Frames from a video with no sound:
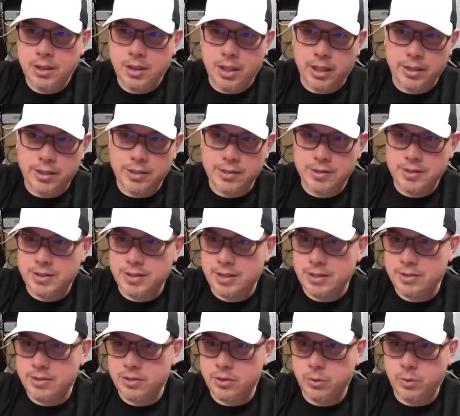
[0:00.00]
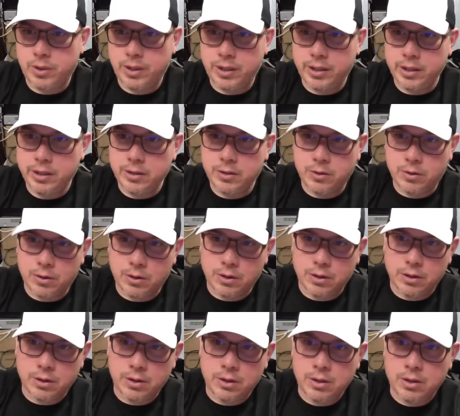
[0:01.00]
I didn't see Sue Ann
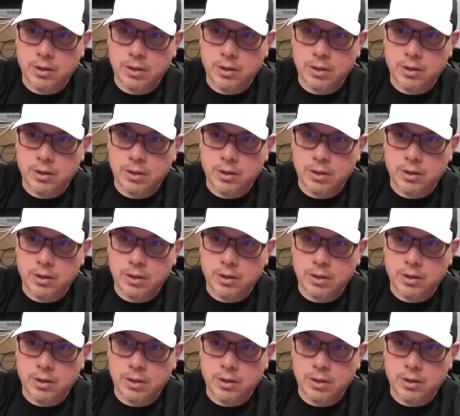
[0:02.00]
or